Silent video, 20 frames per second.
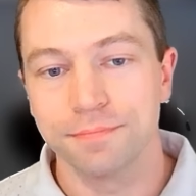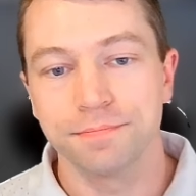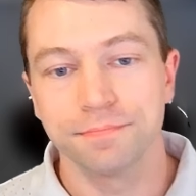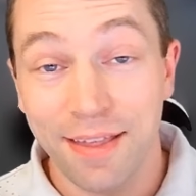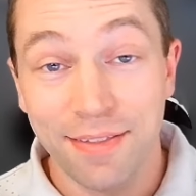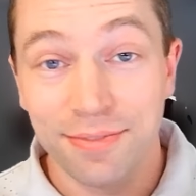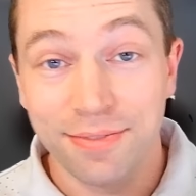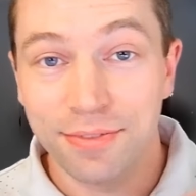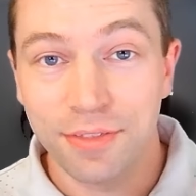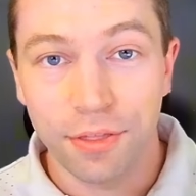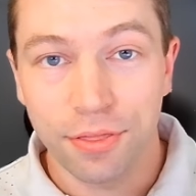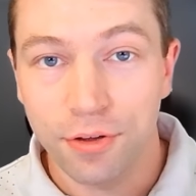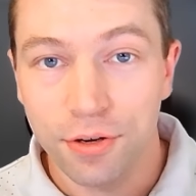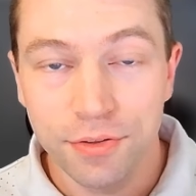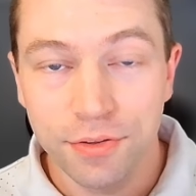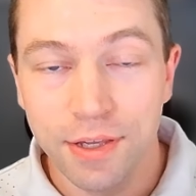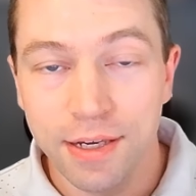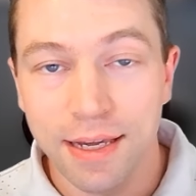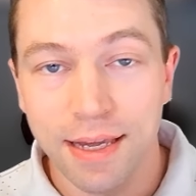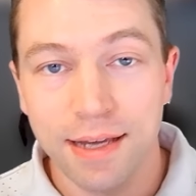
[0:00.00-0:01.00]
And the
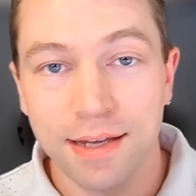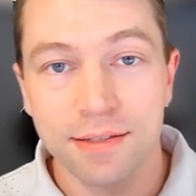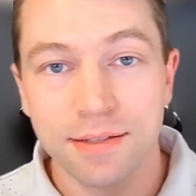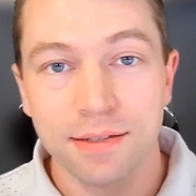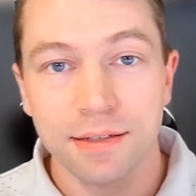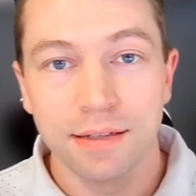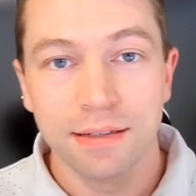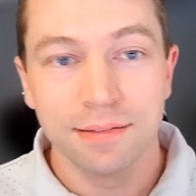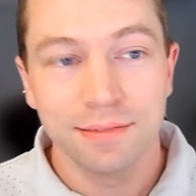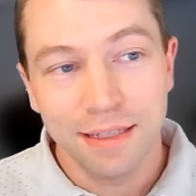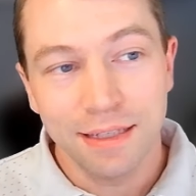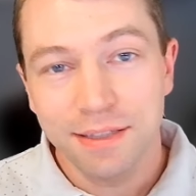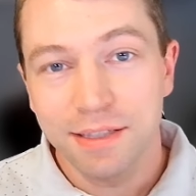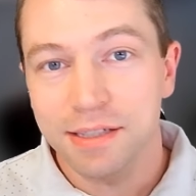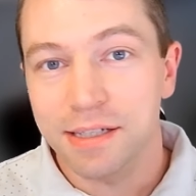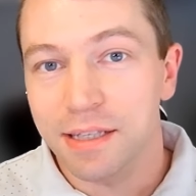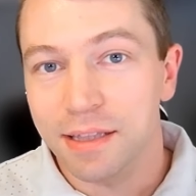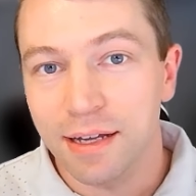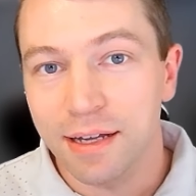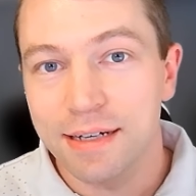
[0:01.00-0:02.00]
third thing is let
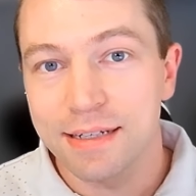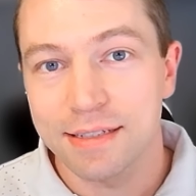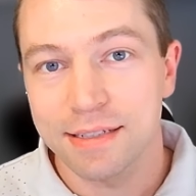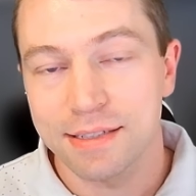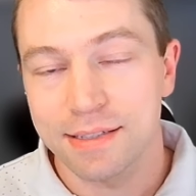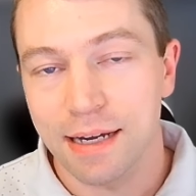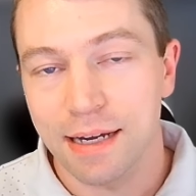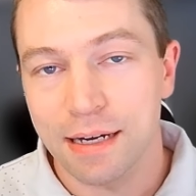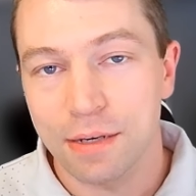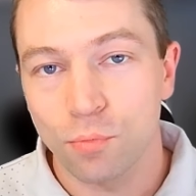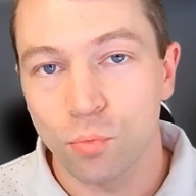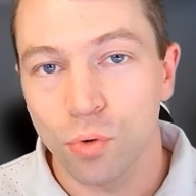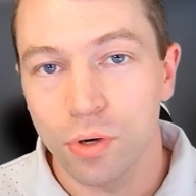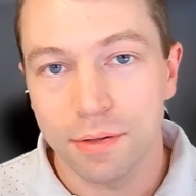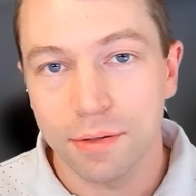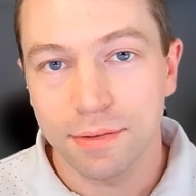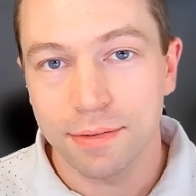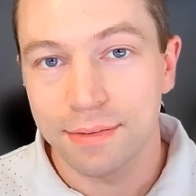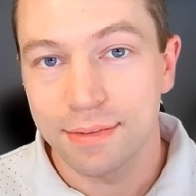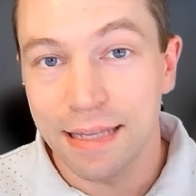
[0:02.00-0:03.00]
the client decide
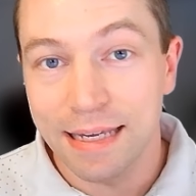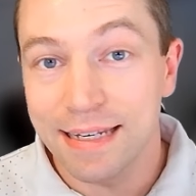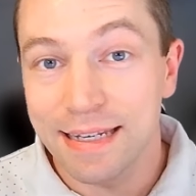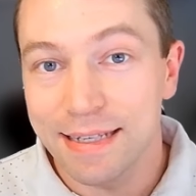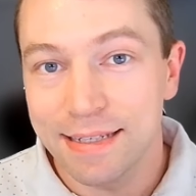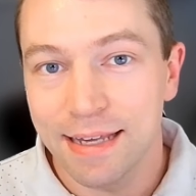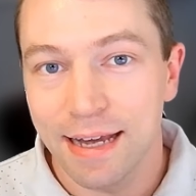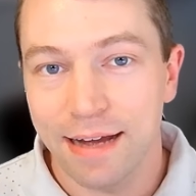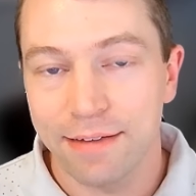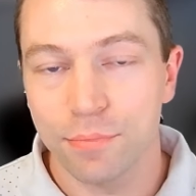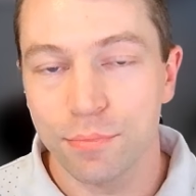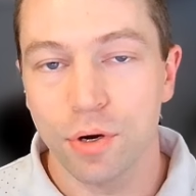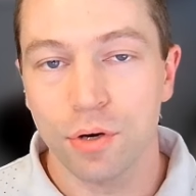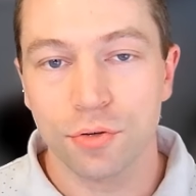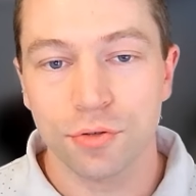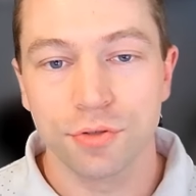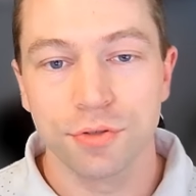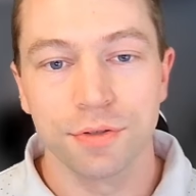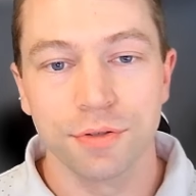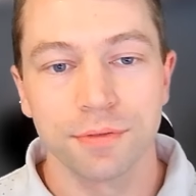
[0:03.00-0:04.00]
what they need to have
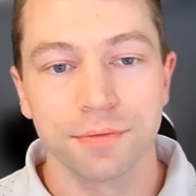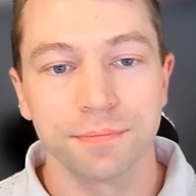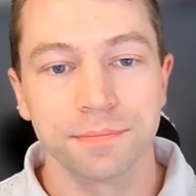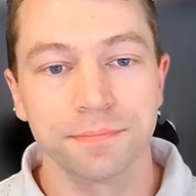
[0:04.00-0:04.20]
most.